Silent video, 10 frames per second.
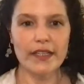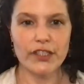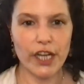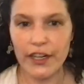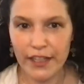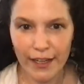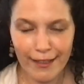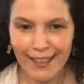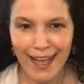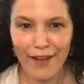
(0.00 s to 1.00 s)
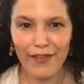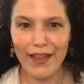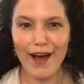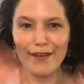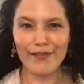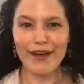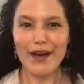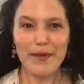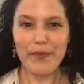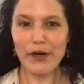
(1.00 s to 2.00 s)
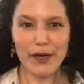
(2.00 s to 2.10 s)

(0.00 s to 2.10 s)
journal self-love book